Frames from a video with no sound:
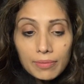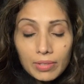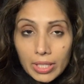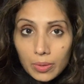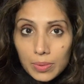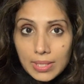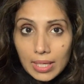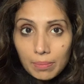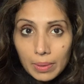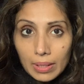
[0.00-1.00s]
video is going
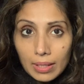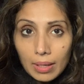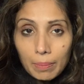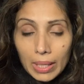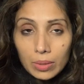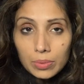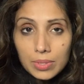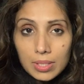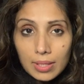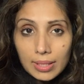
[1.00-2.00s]
to be
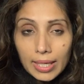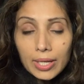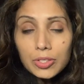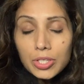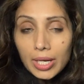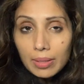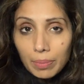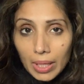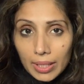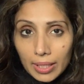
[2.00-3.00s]
about the energetic
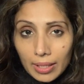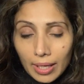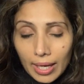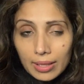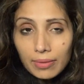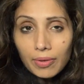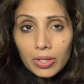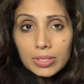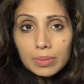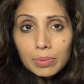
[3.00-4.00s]
body and the
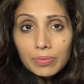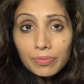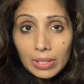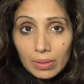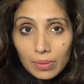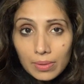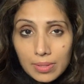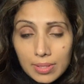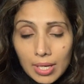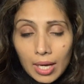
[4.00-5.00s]
veritable
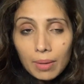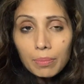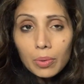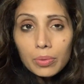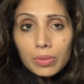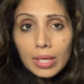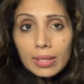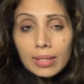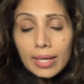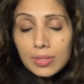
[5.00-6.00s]
fields, both in
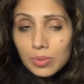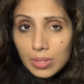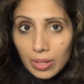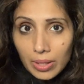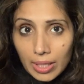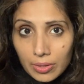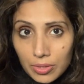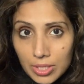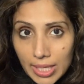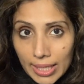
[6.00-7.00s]
the esoteric
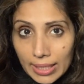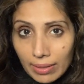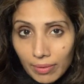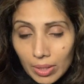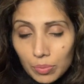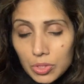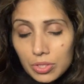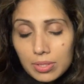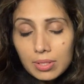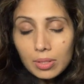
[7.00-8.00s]
understanding of it, which
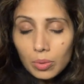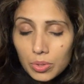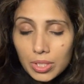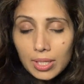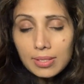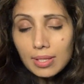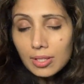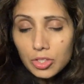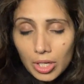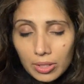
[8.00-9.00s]
is the koshas and the
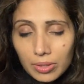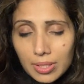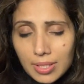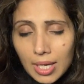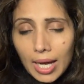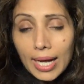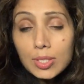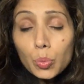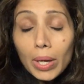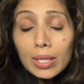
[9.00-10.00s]
chakras,
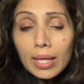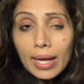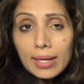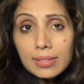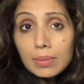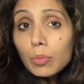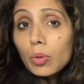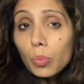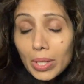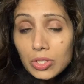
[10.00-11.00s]
as well as the more
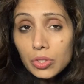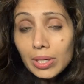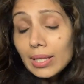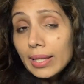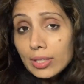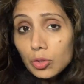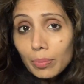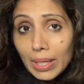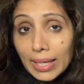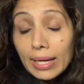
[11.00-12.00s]
Western
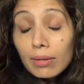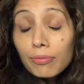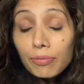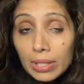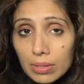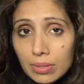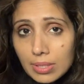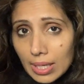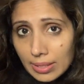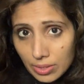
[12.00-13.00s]
electromagnetic field
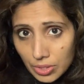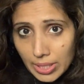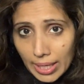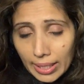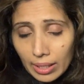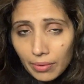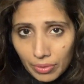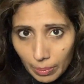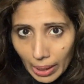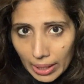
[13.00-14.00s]
understanding of
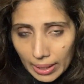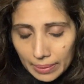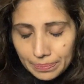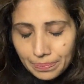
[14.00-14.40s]
the body.